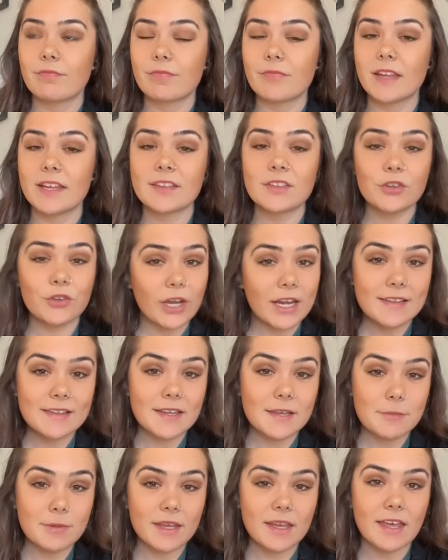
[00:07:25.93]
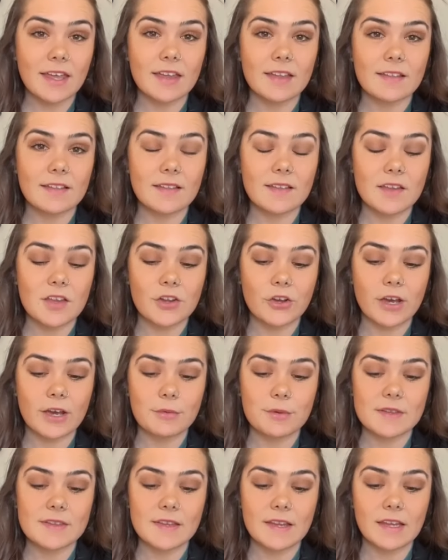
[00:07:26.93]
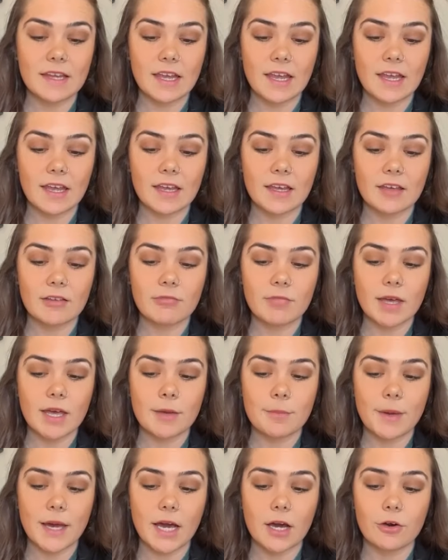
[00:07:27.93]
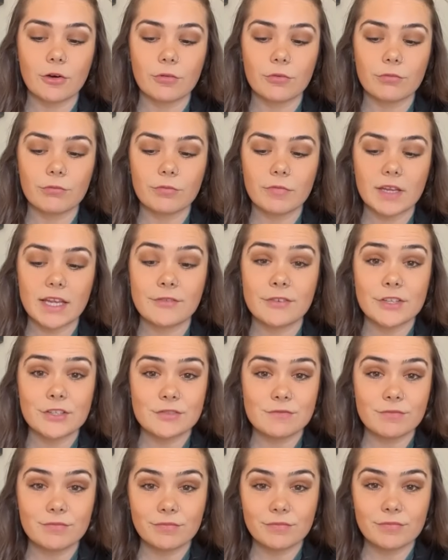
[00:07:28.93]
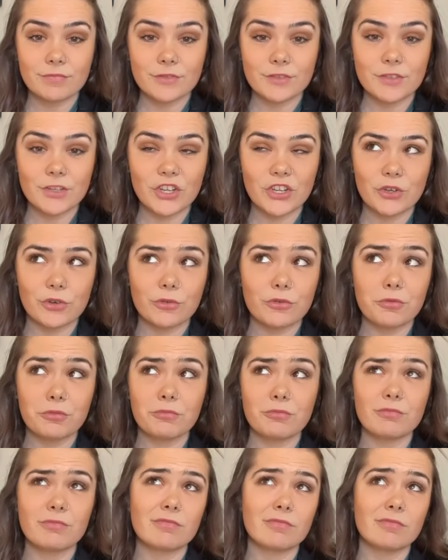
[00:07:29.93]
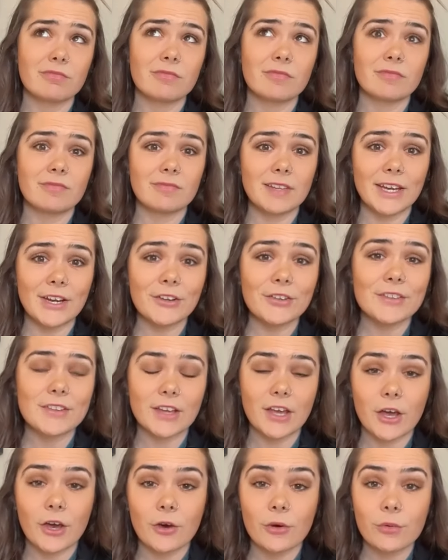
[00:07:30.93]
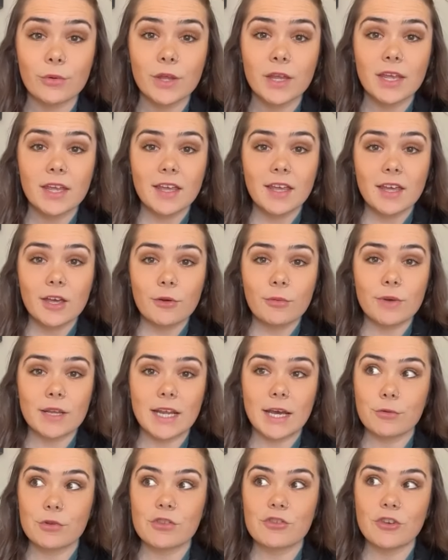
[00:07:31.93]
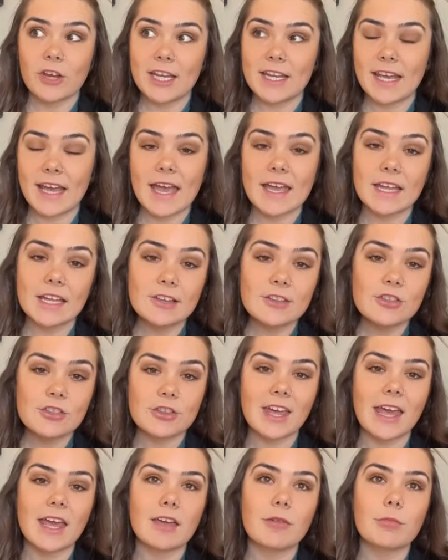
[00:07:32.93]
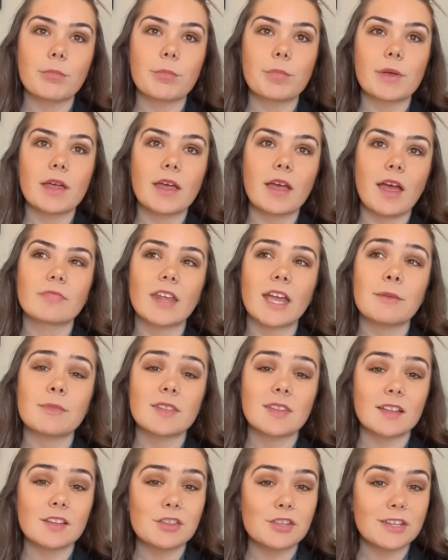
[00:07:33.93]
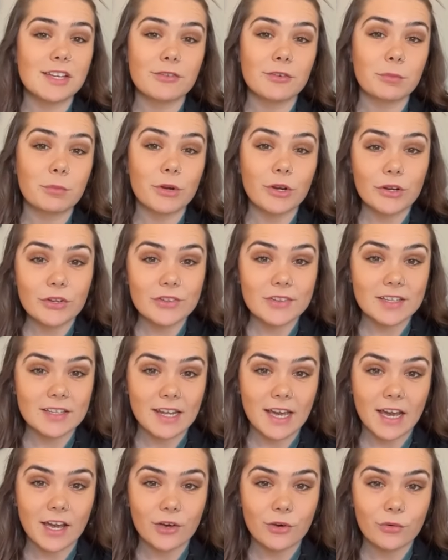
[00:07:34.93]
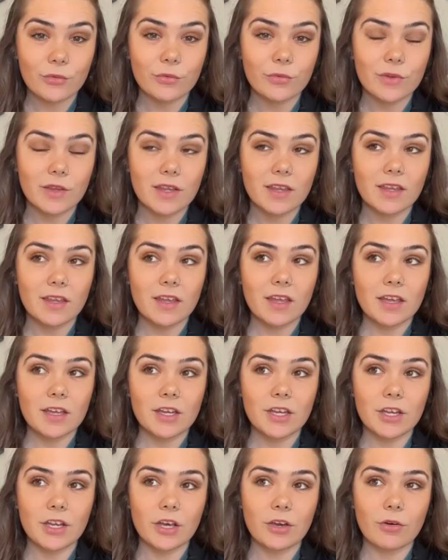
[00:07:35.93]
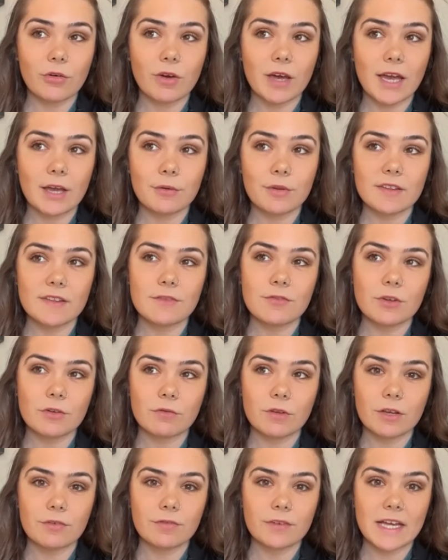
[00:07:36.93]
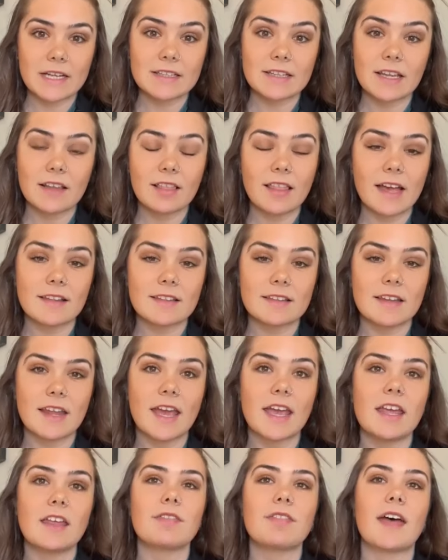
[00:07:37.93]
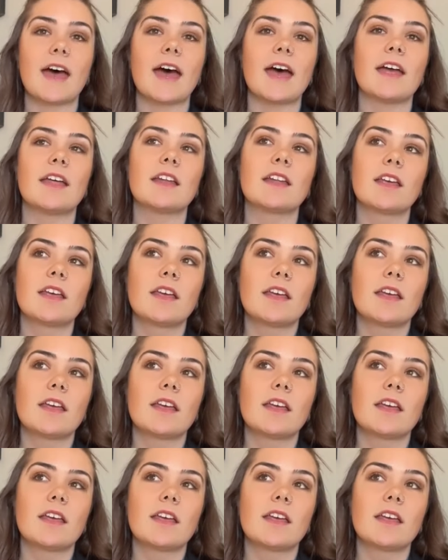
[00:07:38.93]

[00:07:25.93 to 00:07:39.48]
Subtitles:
It's crazy because, I was thinking about even 2 years ago when I was training at InShape. I'm such a different person now. I was even reflecting last night that